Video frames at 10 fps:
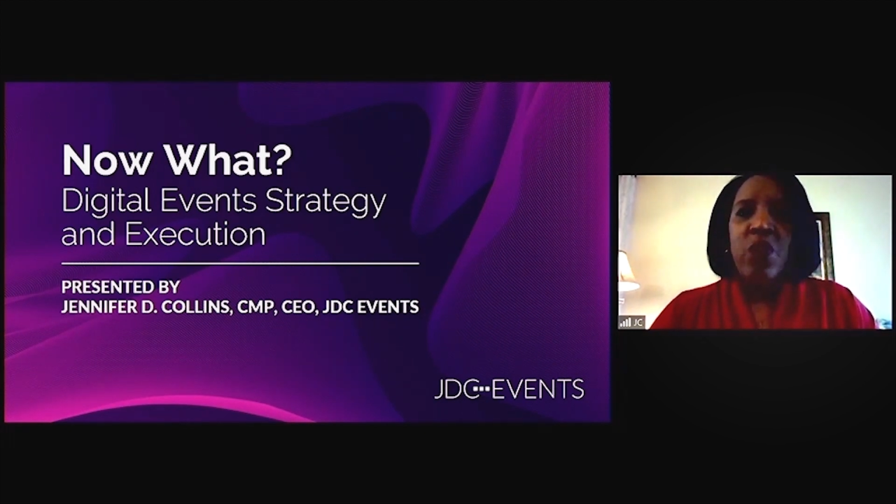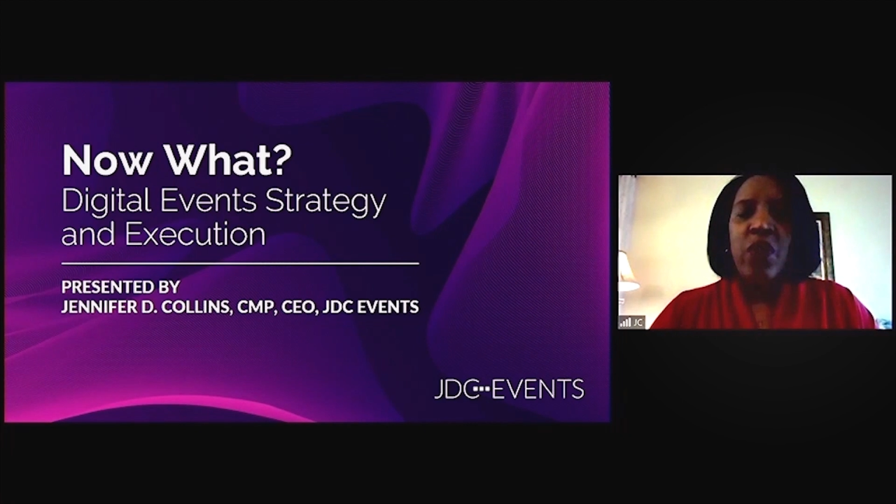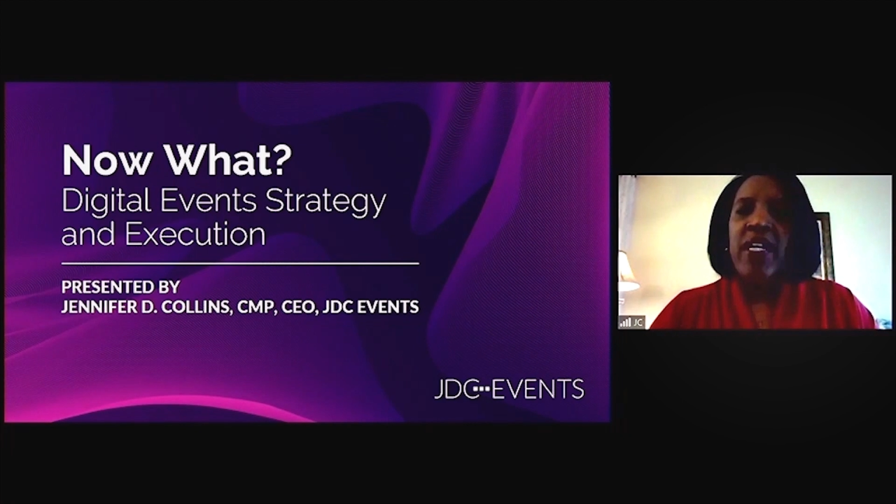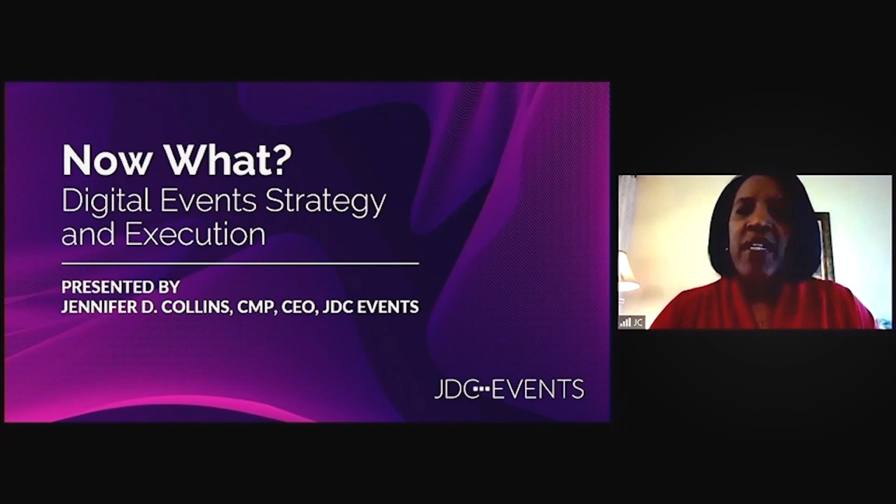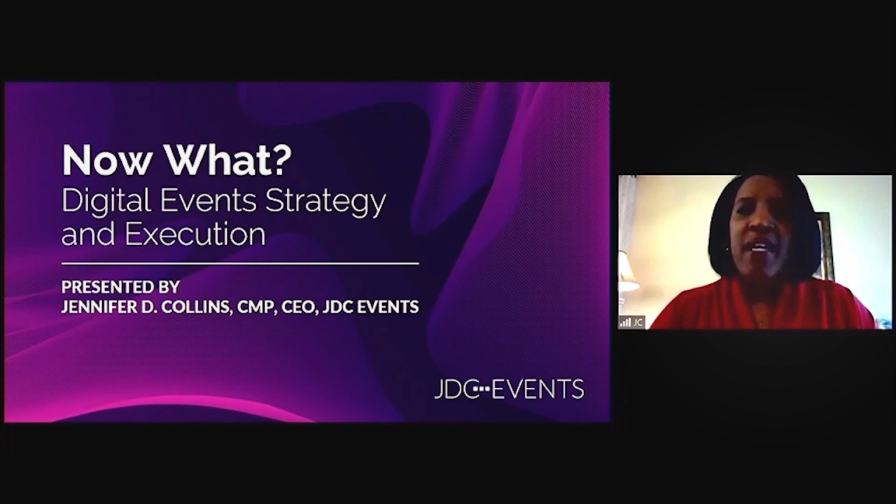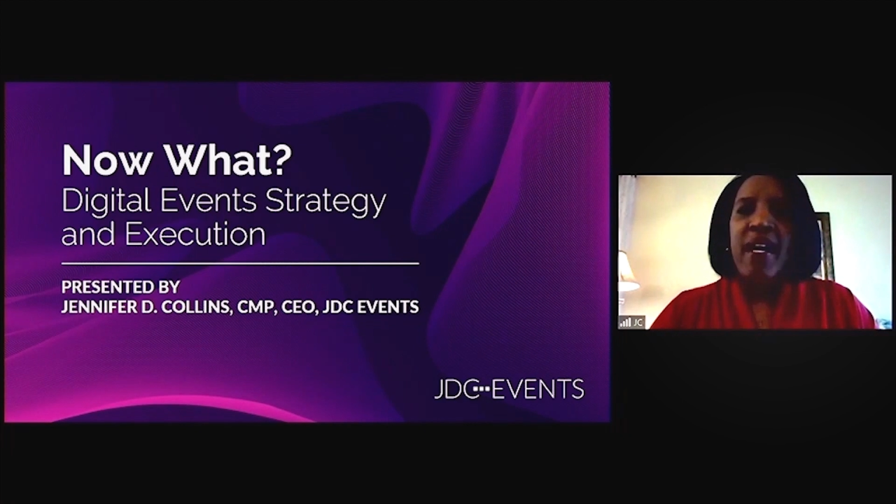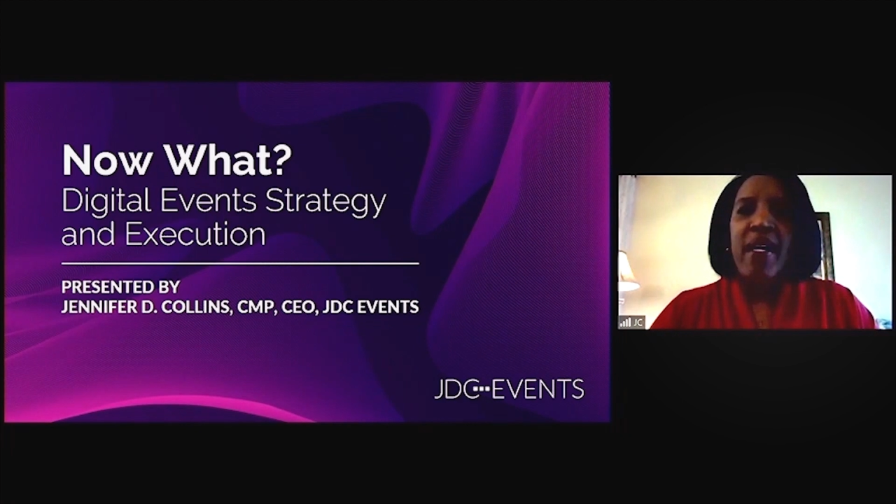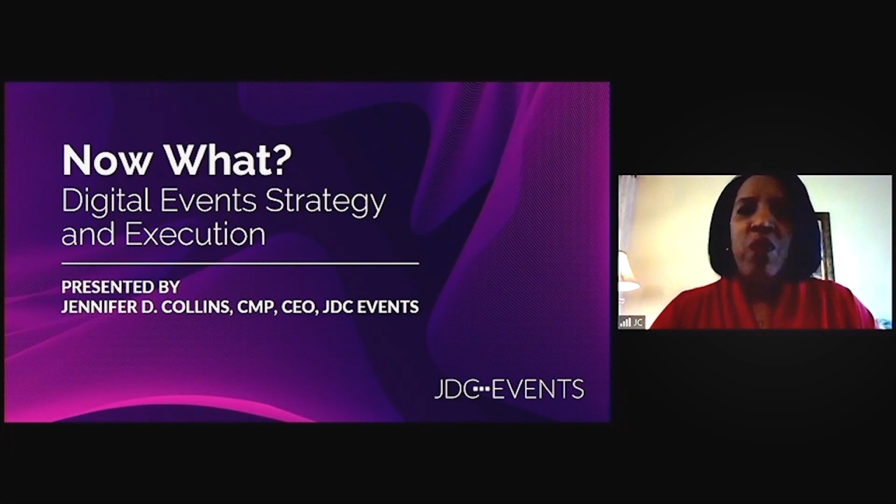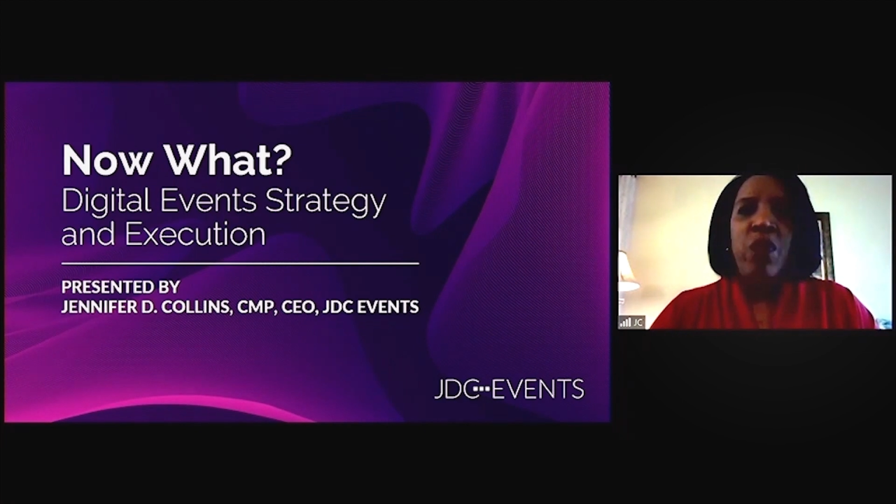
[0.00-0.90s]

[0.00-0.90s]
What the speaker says: we're at a time